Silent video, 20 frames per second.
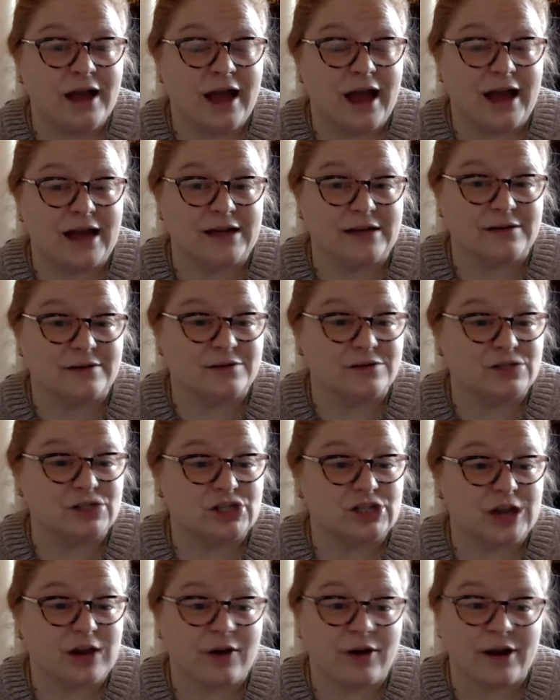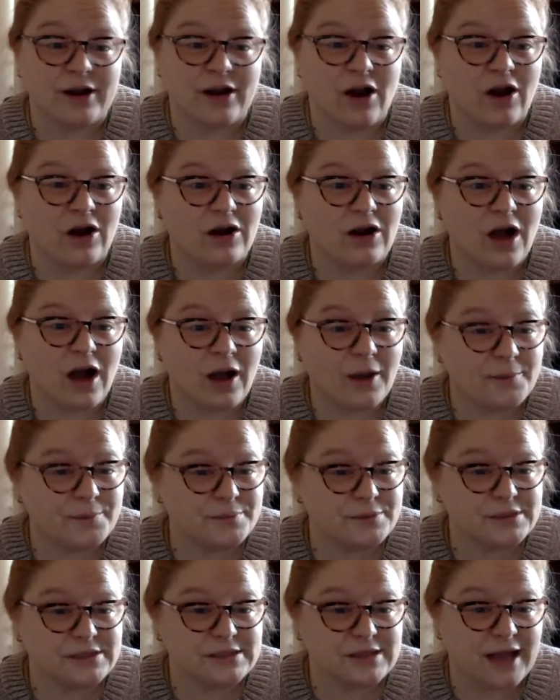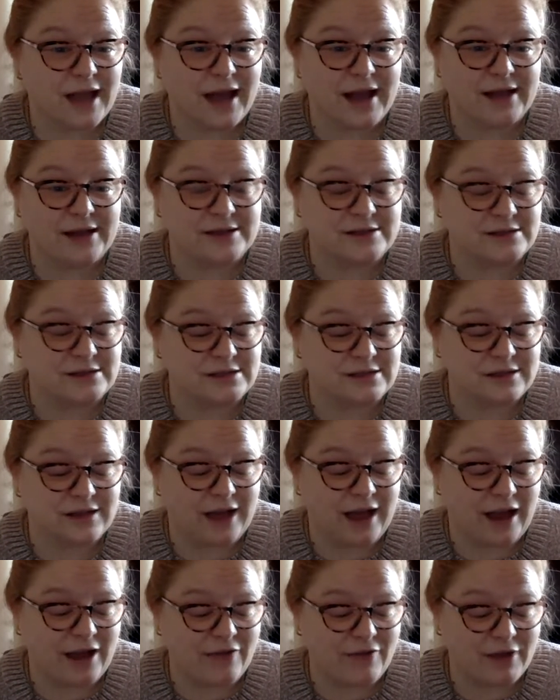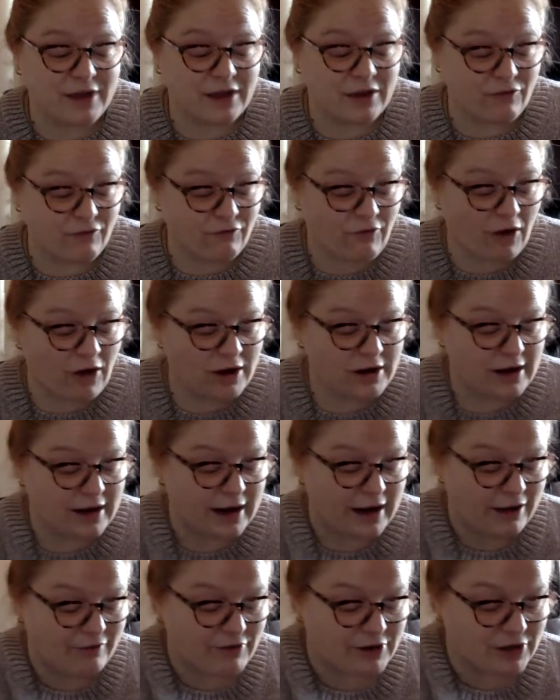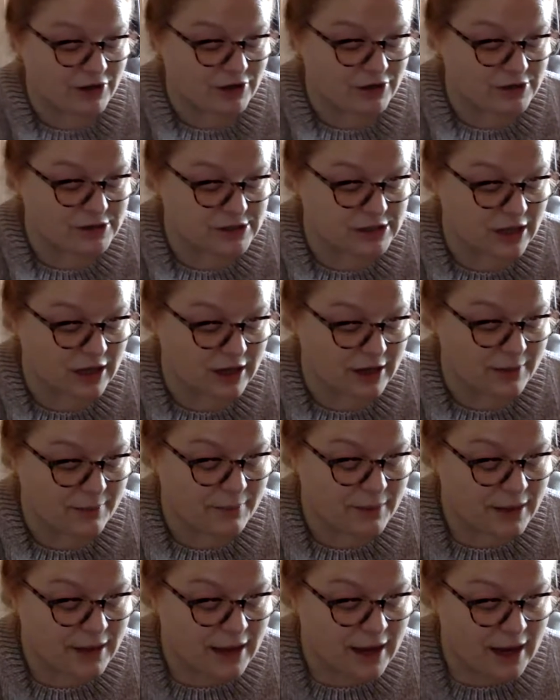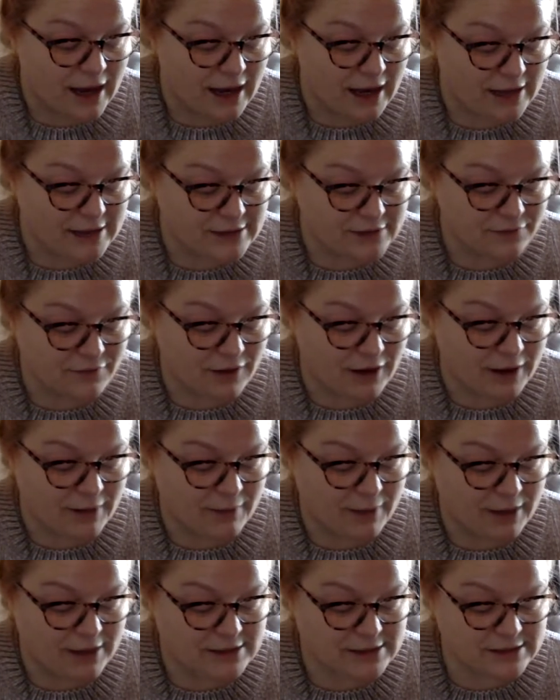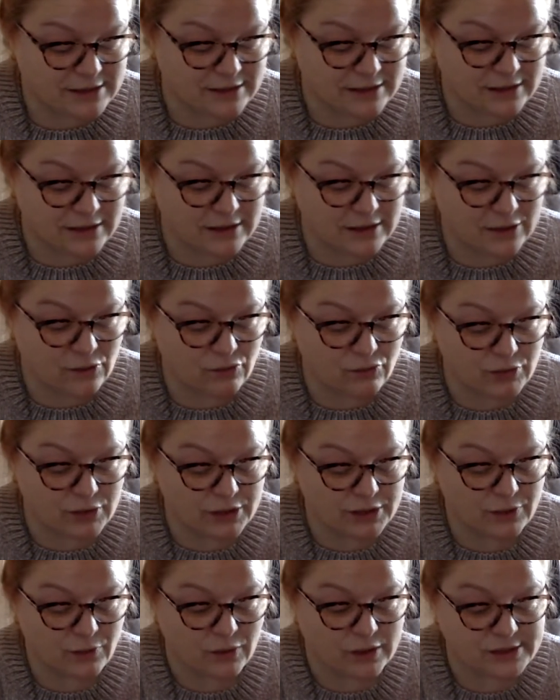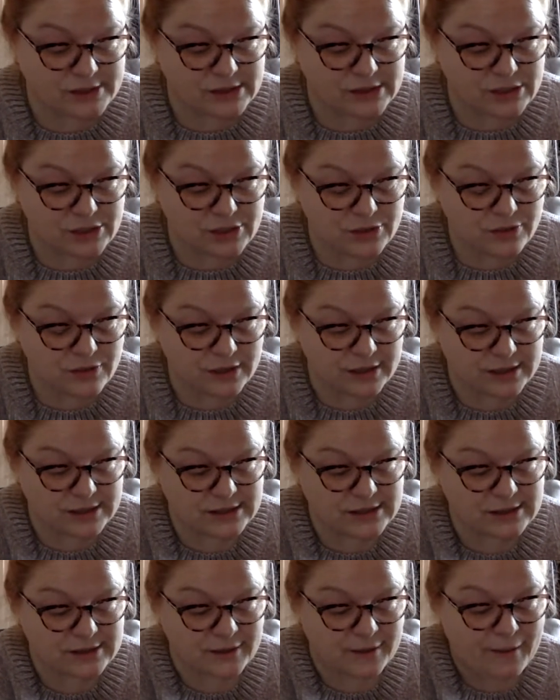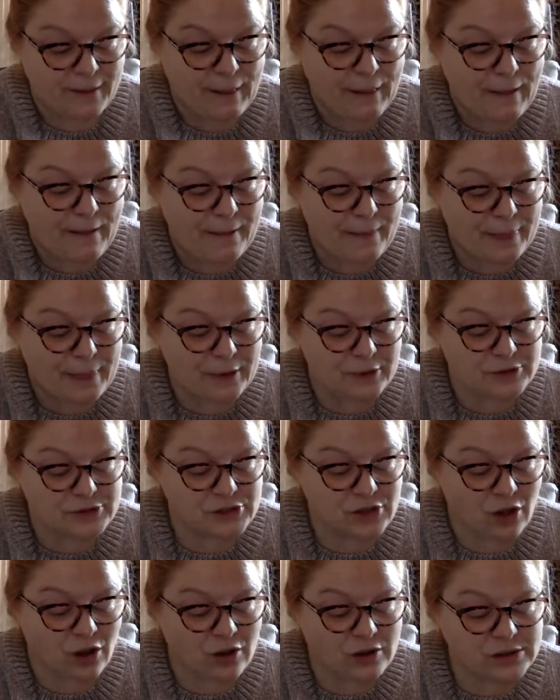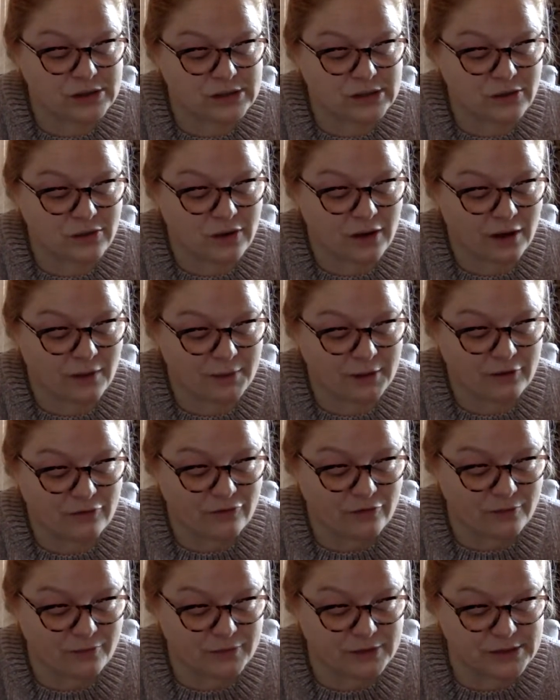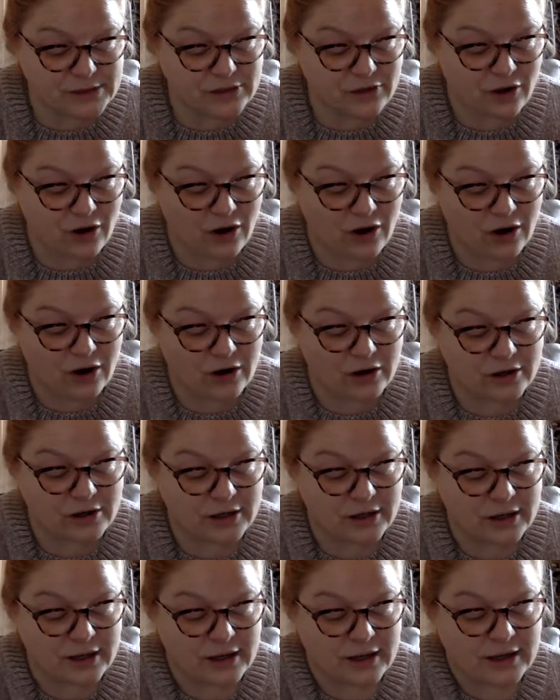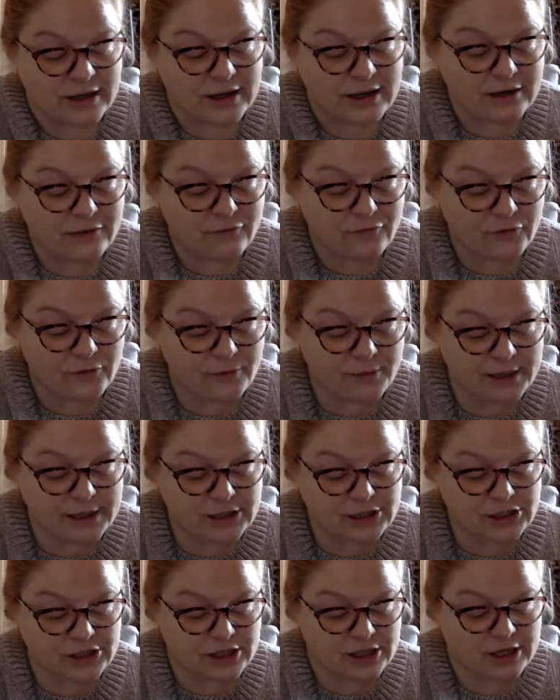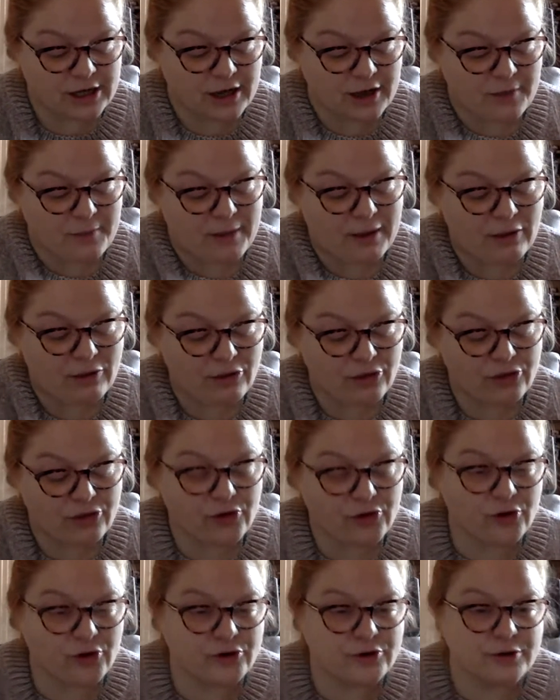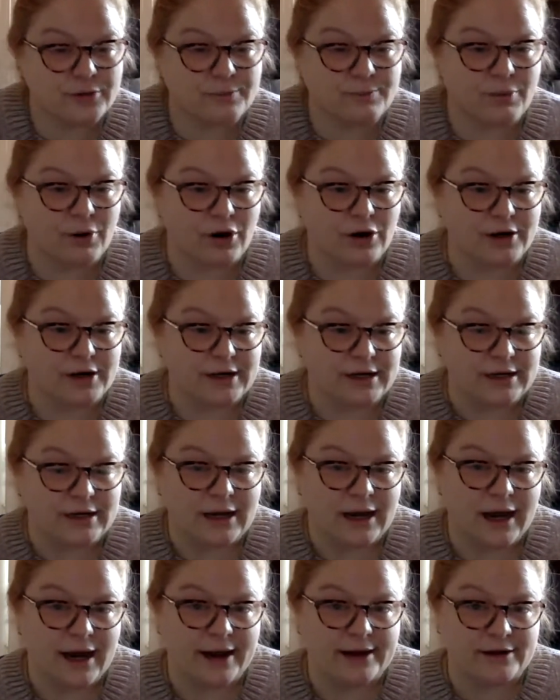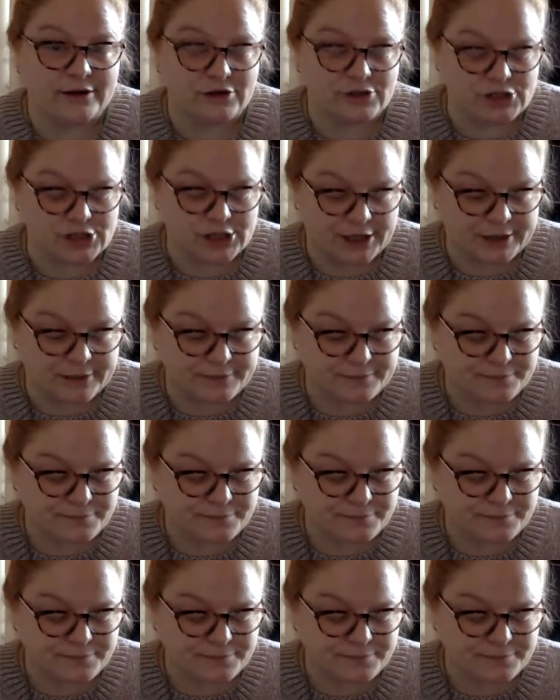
and sharing our cups and having fun and having a good time. And divine masculine really wants to do this. There's also coming from this card information about third-party energy.